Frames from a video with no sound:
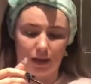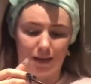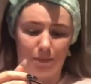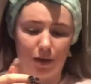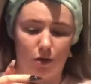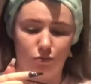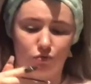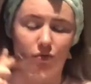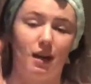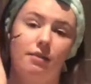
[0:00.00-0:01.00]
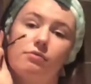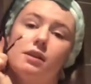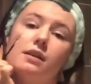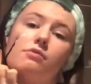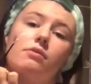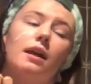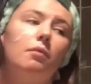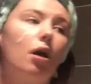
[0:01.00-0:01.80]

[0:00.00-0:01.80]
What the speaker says: It becomes really, really, really